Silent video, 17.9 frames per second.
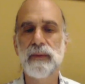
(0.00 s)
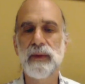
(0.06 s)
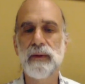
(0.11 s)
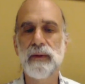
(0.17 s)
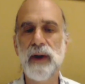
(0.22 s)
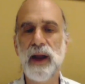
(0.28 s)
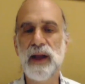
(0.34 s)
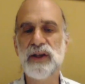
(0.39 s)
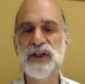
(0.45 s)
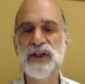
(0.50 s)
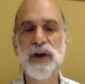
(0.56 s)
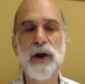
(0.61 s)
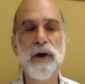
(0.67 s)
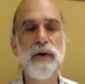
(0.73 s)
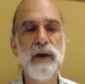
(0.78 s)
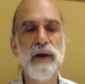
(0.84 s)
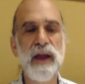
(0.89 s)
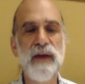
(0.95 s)
Right?
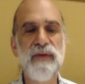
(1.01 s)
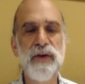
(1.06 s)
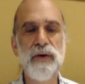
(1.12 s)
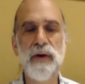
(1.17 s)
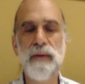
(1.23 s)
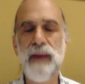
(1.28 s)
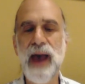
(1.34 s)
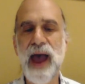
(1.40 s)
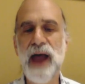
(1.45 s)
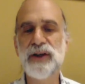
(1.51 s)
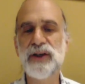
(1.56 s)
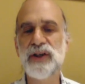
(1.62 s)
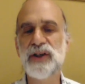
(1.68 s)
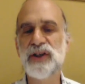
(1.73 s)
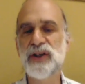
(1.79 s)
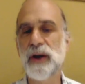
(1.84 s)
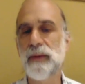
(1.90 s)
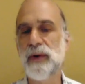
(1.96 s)
So if you imagine
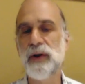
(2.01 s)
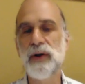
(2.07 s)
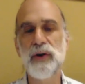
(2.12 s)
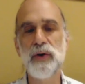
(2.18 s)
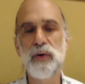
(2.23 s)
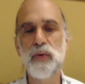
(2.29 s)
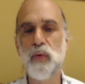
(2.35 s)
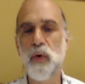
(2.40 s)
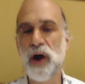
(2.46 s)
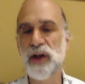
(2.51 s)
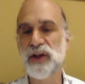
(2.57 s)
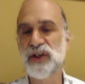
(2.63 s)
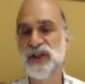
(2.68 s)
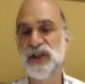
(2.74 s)
someone who wants